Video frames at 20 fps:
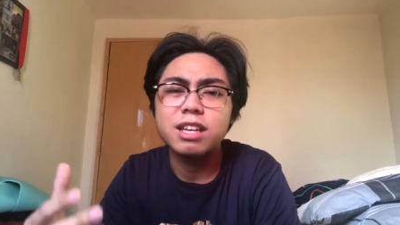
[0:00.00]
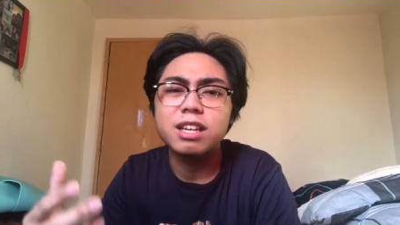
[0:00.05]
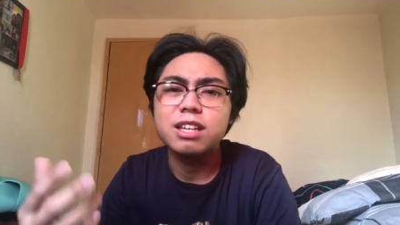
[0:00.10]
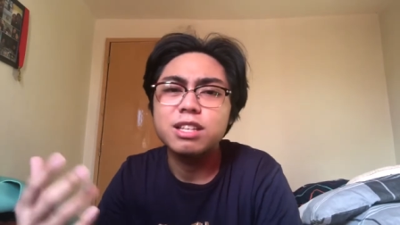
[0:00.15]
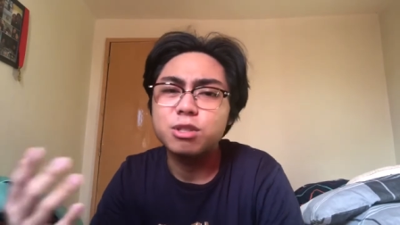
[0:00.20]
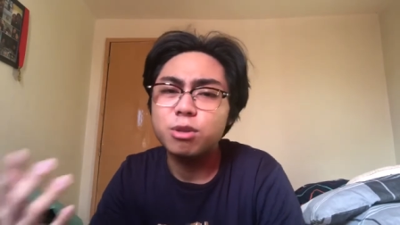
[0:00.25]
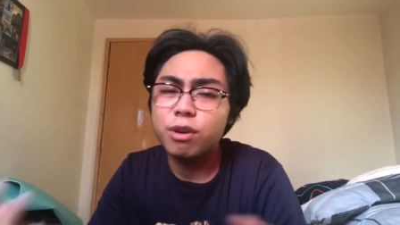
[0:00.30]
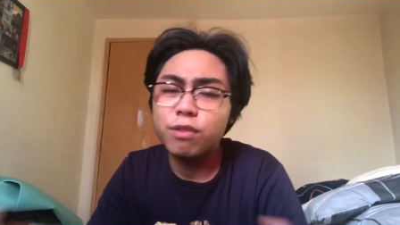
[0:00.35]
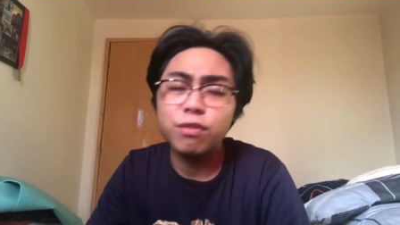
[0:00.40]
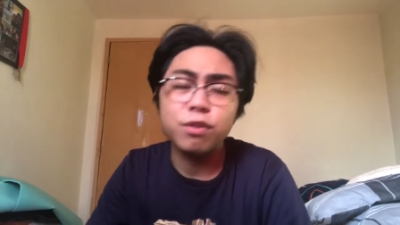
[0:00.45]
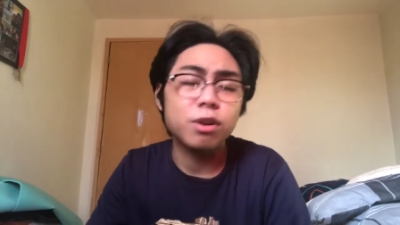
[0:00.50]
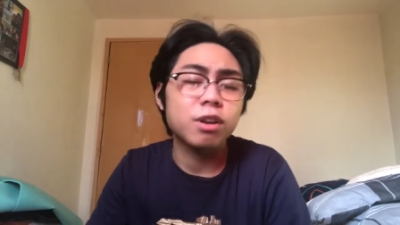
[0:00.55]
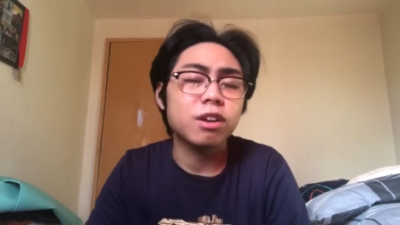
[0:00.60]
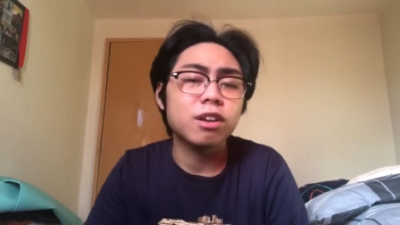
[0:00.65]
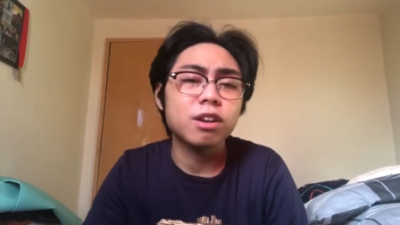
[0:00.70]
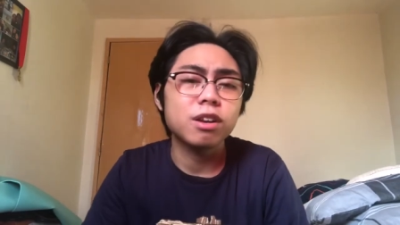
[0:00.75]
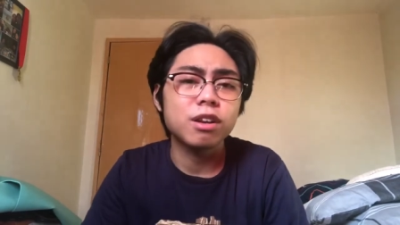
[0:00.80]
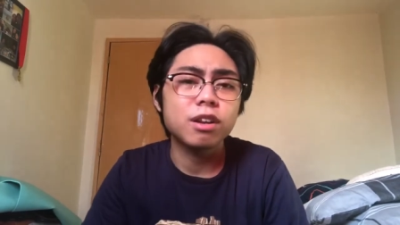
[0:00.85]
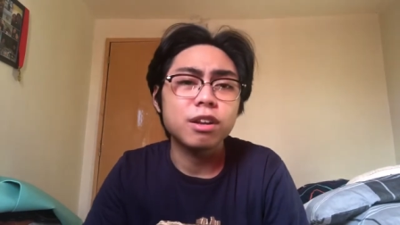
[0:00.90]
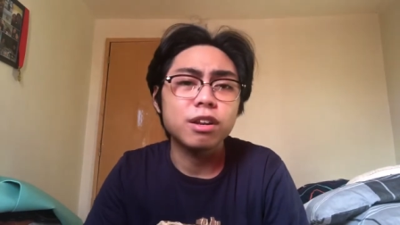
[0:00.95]
So if you're
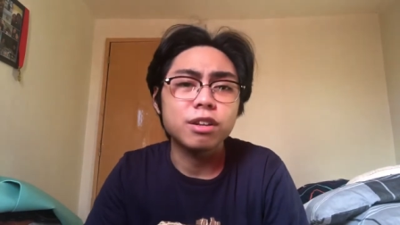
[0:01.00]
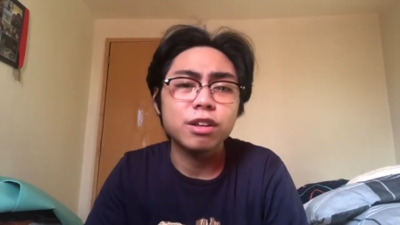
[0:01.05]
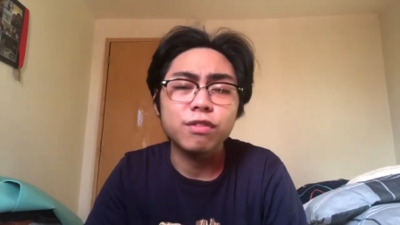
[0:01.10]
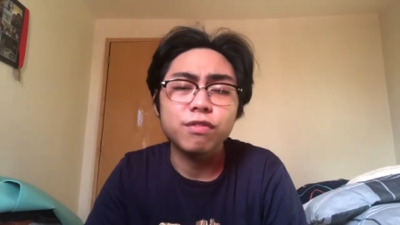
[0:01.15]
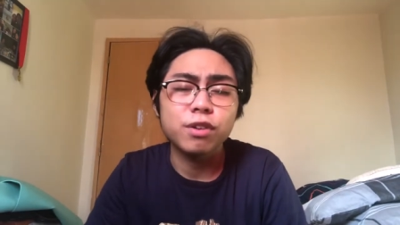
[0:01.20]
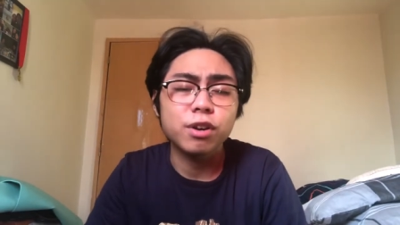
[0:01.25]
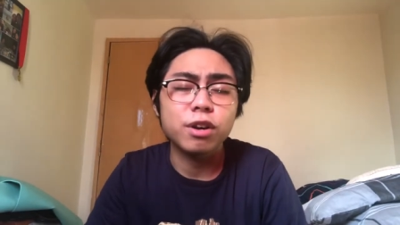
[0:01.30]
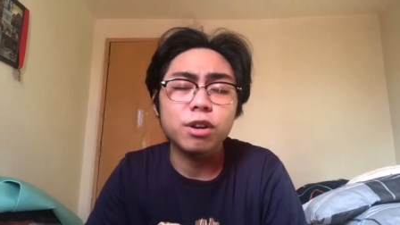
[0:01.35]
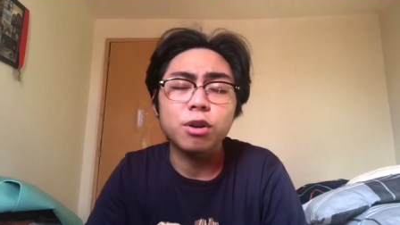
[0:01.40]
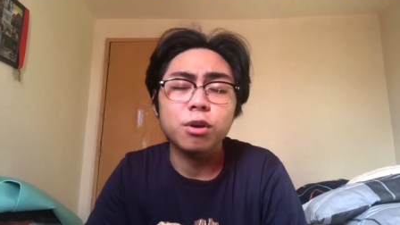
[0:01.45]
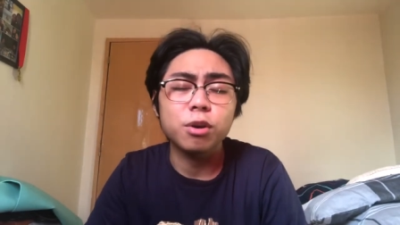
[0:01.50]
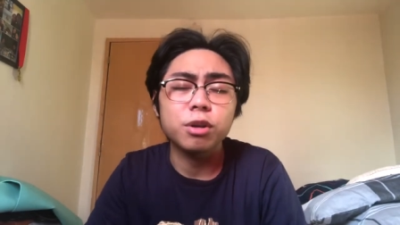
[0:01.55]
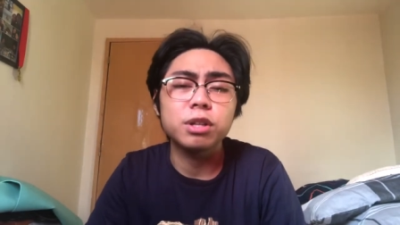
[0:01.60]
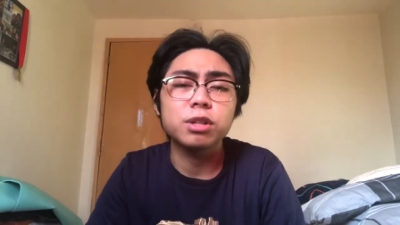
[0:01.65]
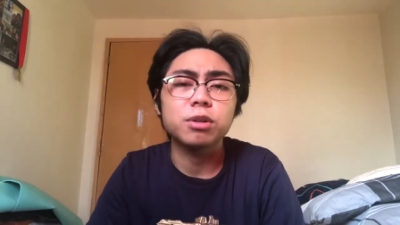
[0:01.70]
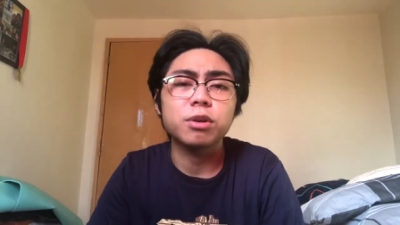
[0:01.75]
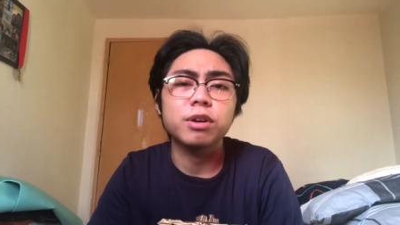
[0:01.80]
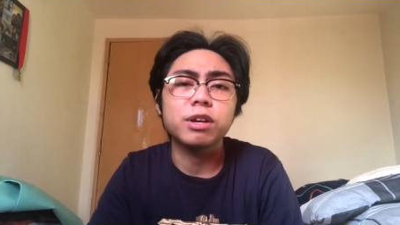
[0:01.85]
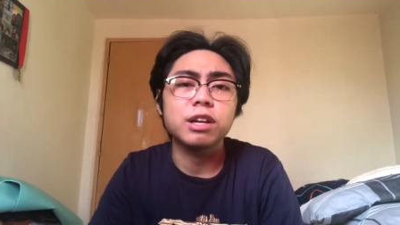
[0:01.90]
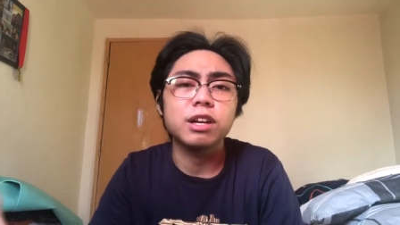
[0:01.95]
an if you're an
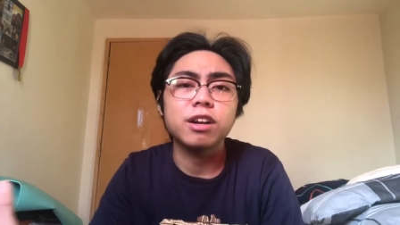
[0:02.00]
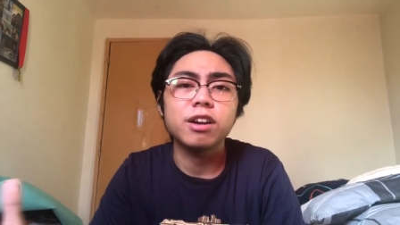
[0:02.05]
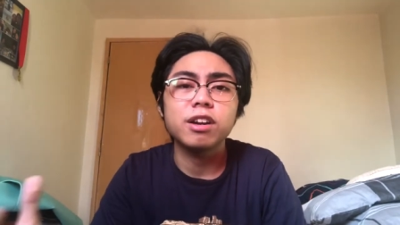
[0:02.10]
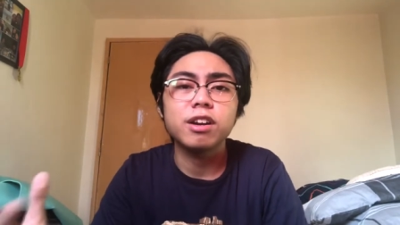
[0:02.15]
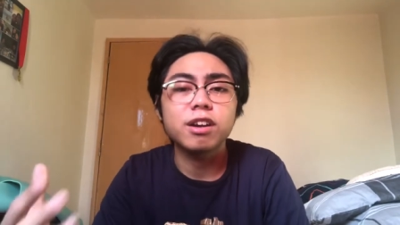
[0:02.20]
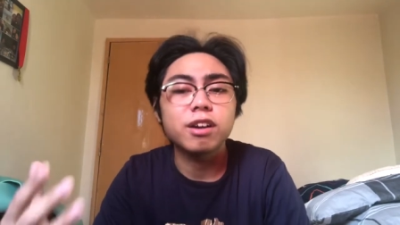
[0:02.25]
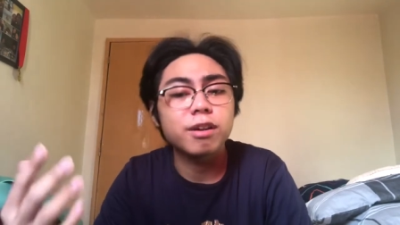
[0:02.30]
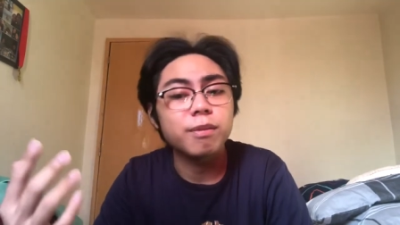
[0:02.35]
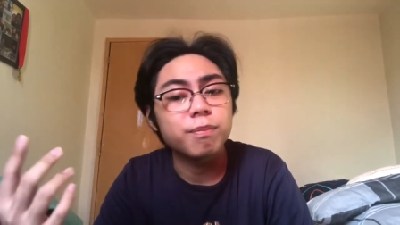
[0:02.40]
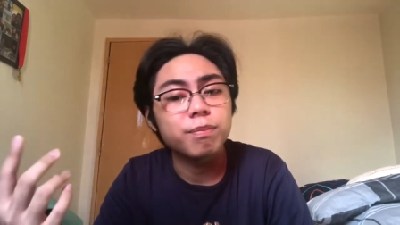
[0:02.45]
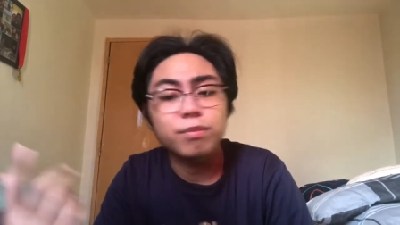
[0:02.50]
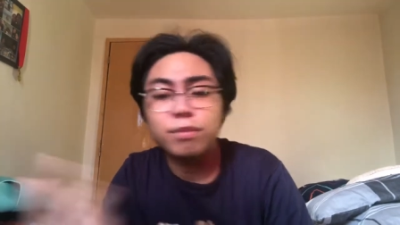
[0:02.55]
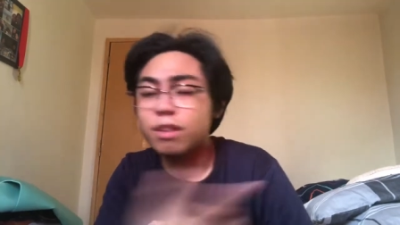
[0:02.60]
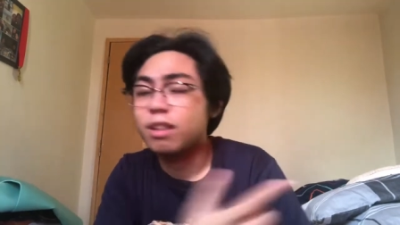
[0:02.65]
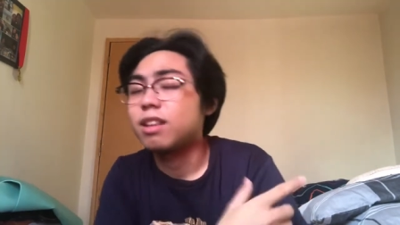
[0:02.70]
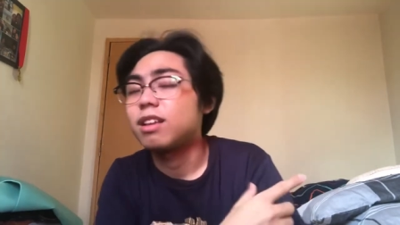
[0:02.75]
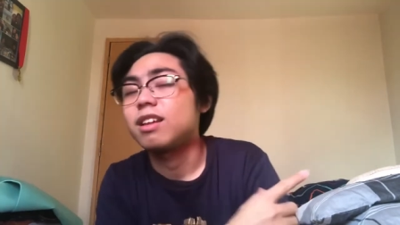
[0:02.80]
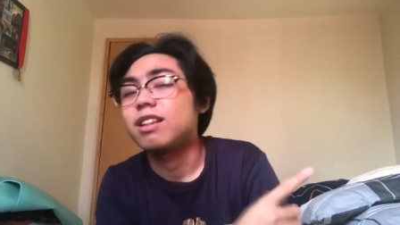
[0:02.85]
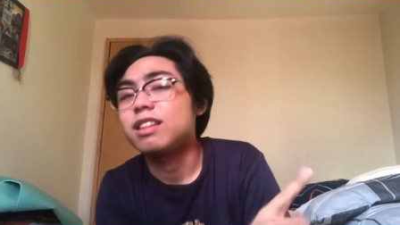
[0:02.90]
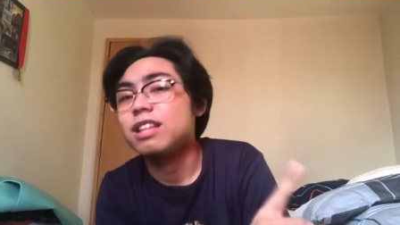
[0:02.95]
auditory learner,
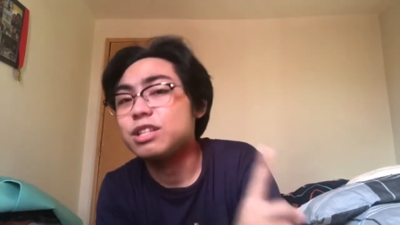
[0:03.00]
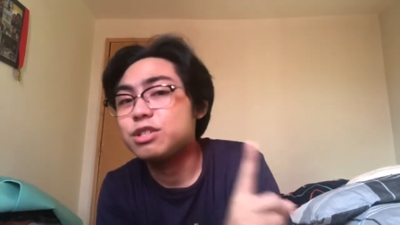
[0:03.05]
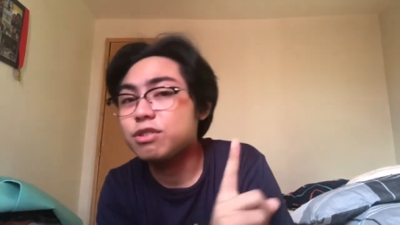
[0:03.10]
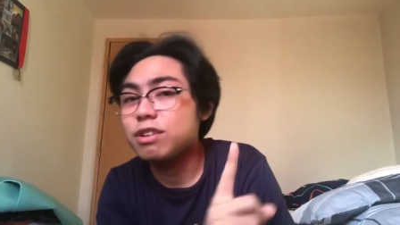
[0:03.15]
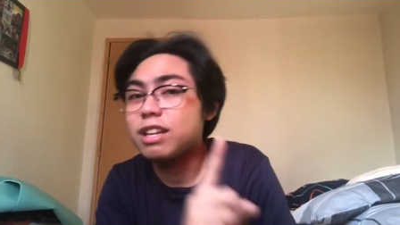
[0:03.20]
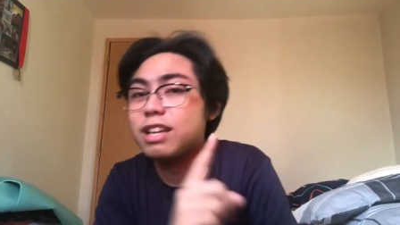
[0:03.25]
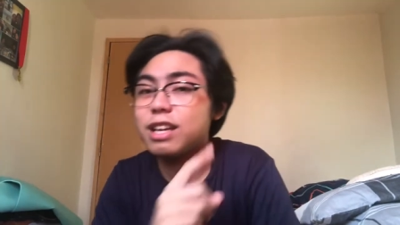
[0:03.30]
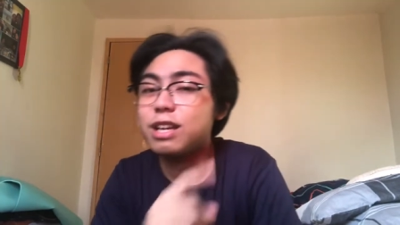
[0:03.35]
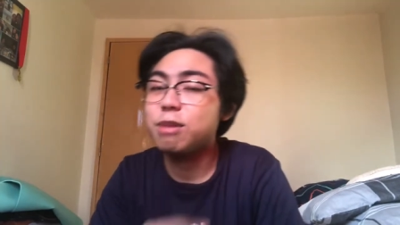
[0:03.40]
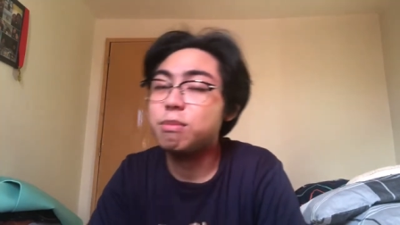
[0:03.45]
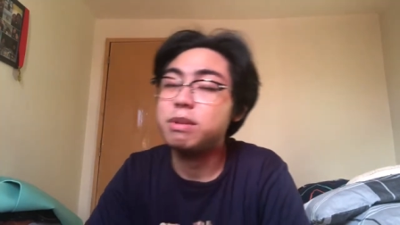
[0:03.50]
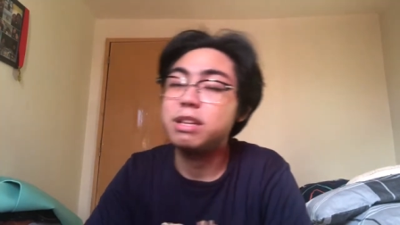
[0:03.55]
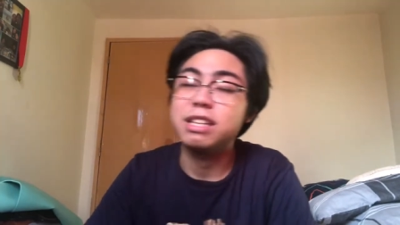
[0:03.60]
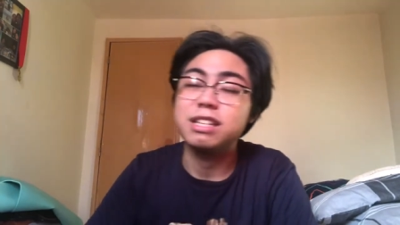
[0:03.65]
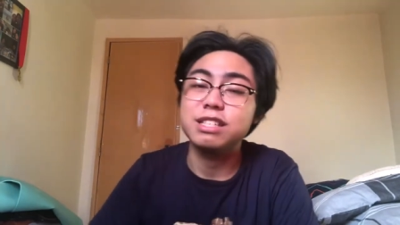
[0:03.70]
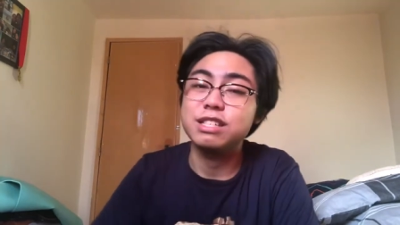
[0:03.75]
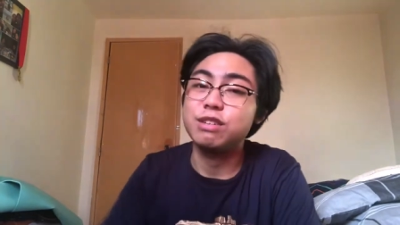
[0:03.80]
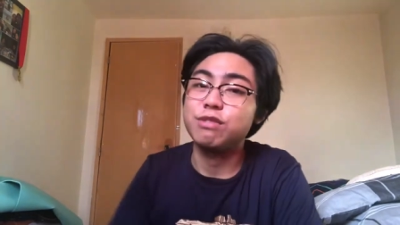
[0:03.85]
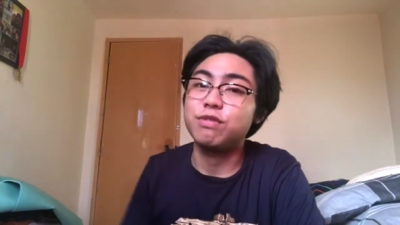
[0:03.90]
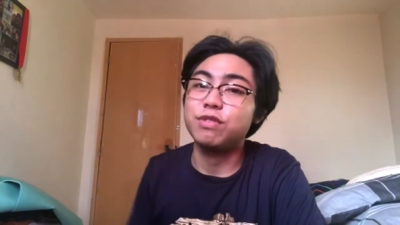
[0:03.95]
that's really going to be
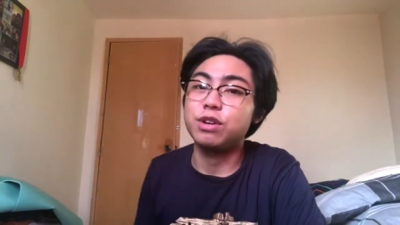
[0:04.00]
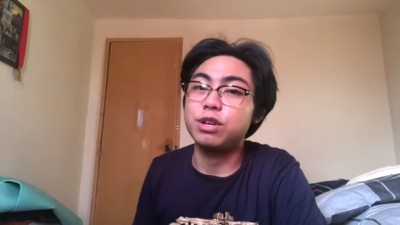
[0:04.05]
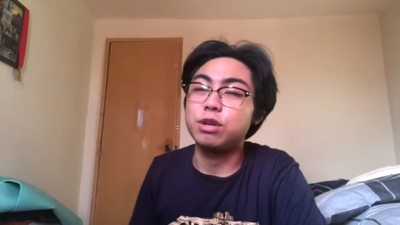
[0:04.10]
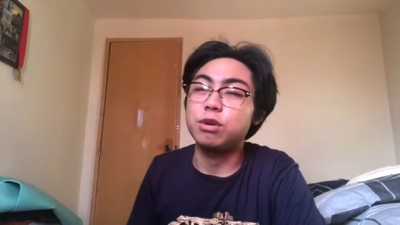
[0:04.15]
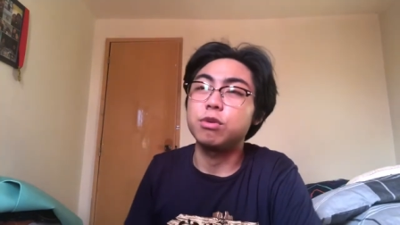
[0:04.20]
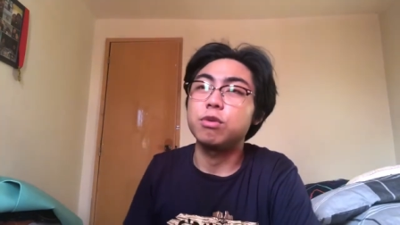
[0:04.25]
easy for you.